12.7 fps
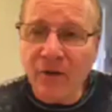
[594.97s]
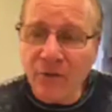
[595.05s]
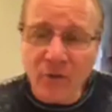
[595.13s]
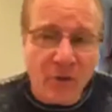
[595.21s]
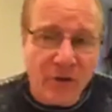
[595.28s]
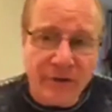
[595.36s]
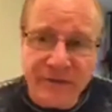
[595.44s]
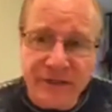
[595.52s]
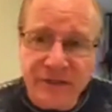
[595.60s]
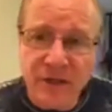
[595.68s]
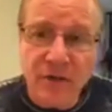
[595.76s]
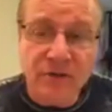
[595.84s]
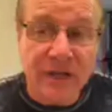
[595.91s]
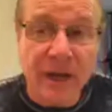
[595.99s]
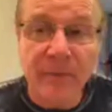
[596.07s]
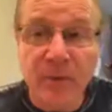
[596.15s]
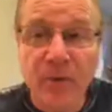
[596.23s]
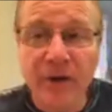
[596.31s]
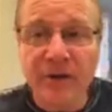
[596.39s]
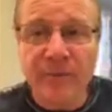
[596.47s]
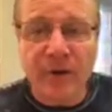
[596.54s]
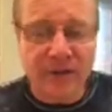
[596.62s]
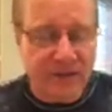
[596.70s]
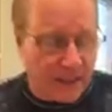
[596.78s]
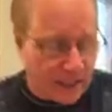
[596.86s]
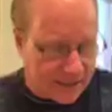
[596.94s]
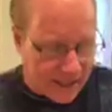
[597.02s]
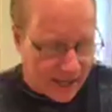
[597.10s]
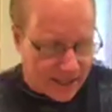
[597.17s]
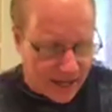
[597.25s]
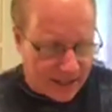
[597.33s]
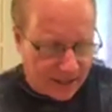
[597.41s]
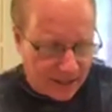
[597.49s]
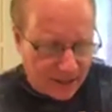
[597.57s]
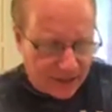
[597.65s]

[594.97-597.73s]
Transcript: on all of these clothes, and I'll be wearing them on stage that night.